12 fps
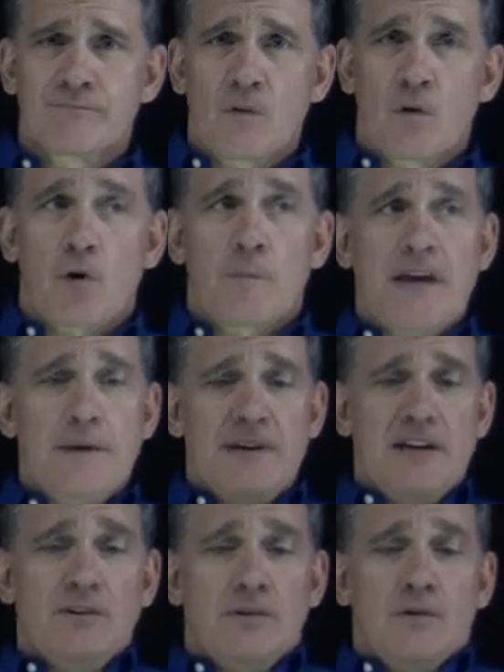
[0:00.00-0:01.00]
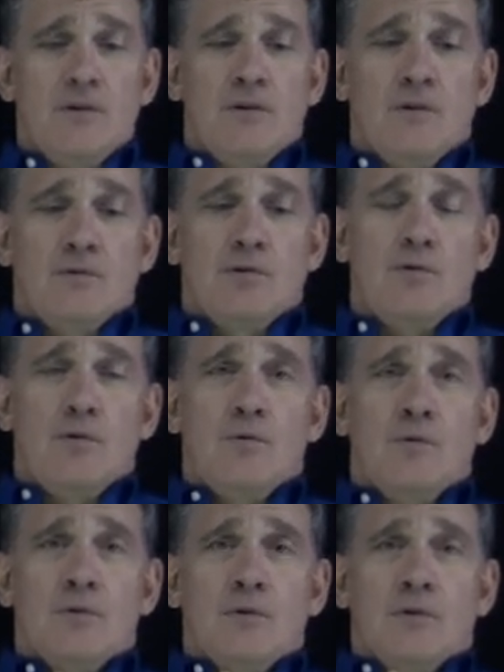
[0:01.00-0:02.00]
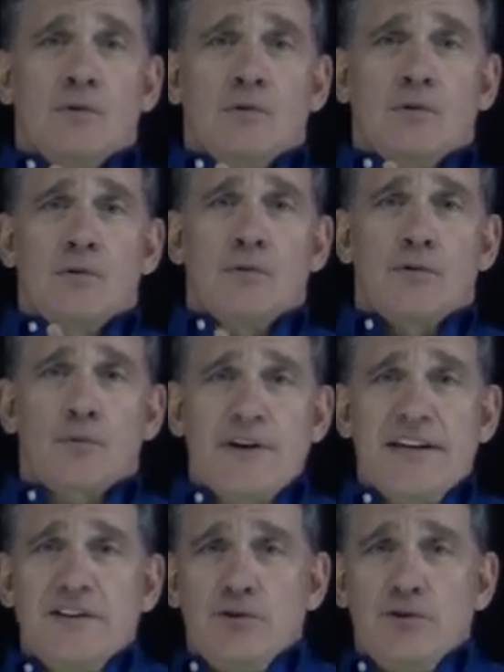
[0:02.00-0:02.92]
or maybe to 3